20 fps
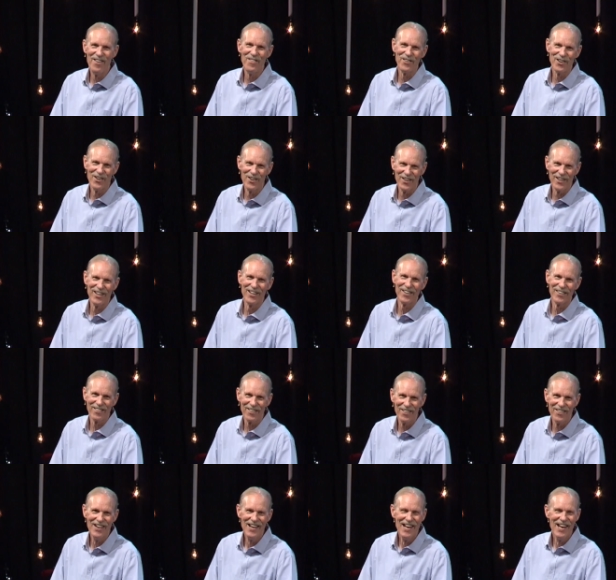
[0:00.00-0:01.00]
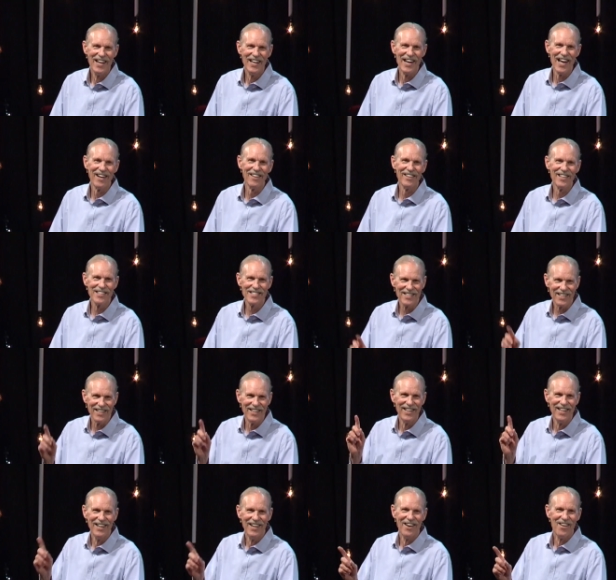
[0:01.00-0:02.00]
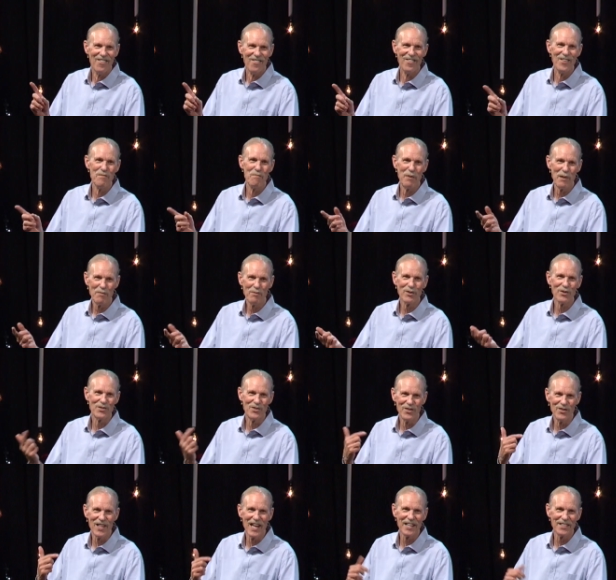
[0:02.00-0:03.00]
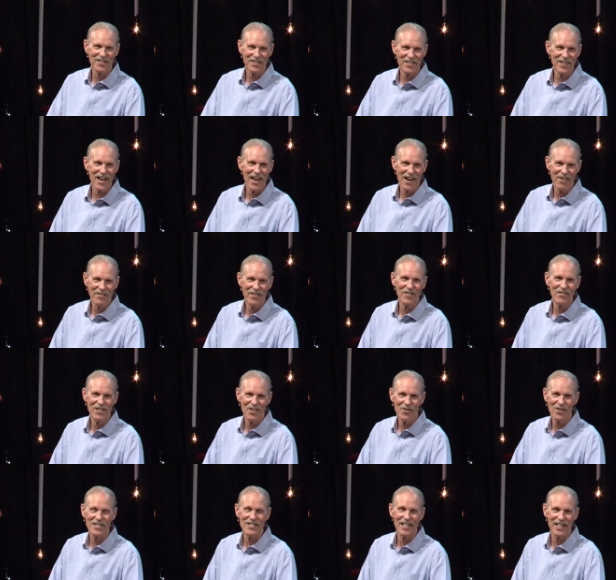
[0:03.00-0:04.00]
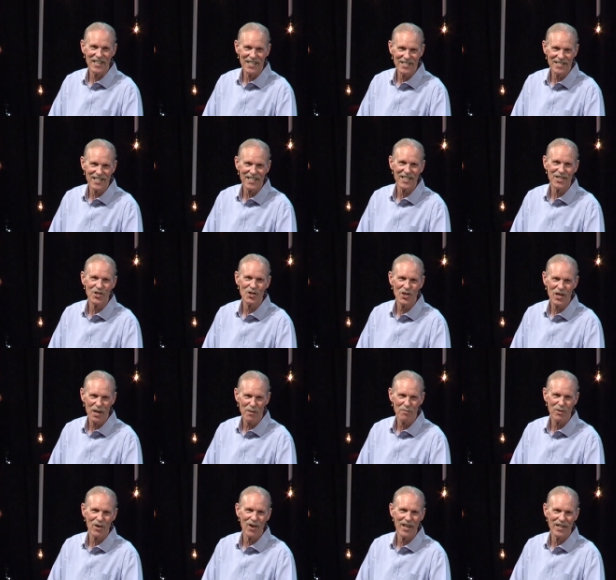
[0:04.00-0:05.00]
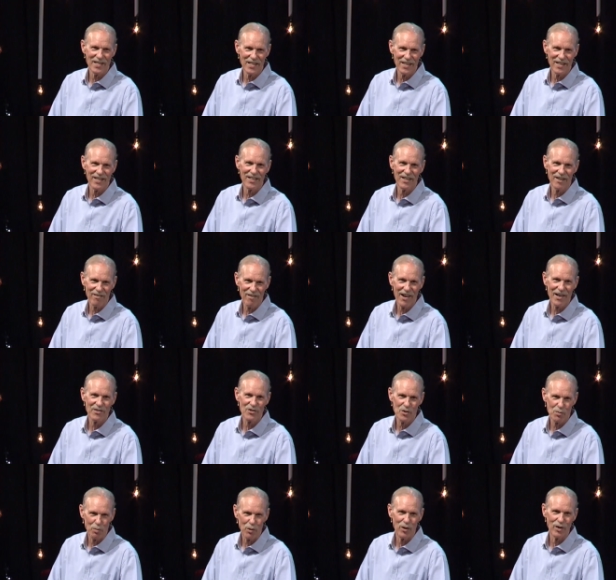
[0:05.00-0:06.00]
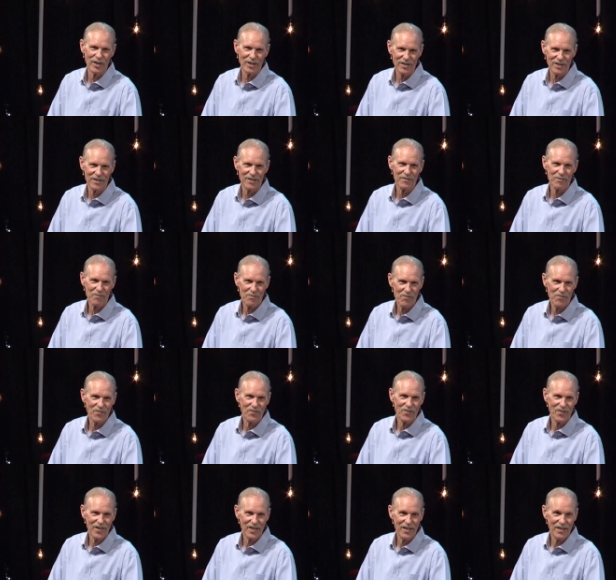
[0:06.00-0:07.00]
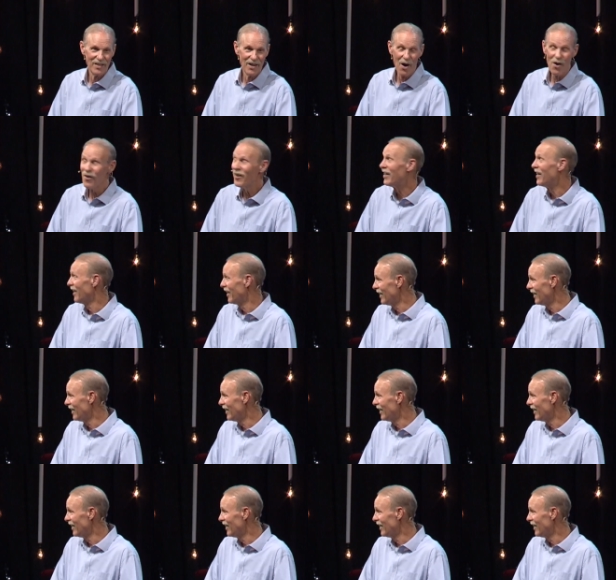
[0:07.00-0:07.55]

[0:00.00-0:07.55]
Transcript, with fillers: I'm your hero. Now listen, when people do that to you, how many of you know it's easy to shape your identity around sports? No, it